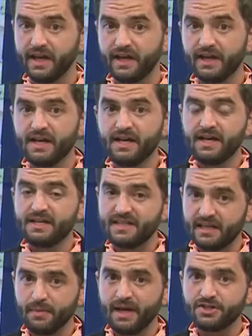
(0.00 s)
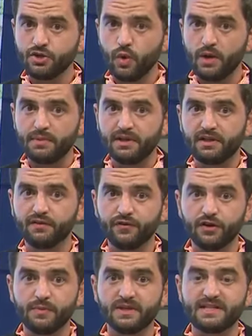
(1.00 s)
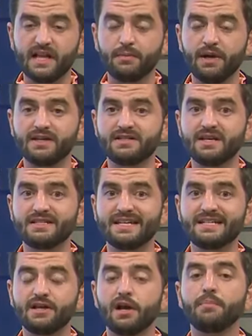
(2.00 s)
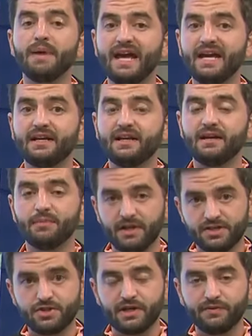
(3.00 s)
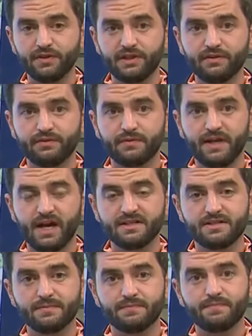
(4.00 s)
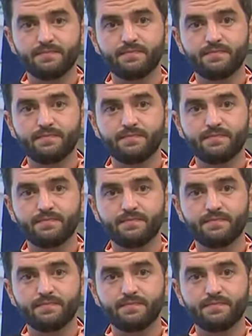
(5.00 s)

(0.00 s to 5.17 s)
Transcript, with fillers: Again, City Manager Whitman confirmed that Talamantez is on paid administrative leave. Guys?